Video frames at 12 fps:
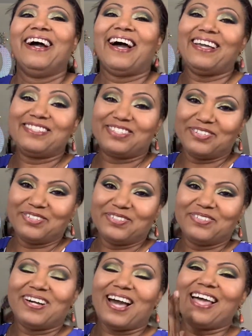I do.
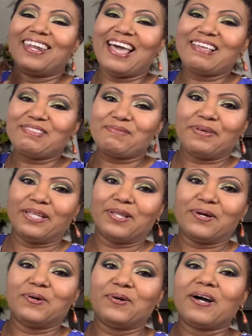I like the
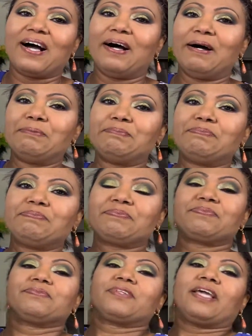pillow. Um,
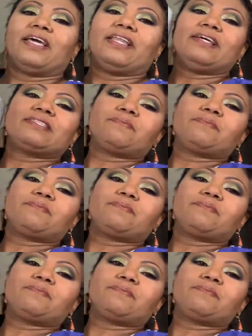it is a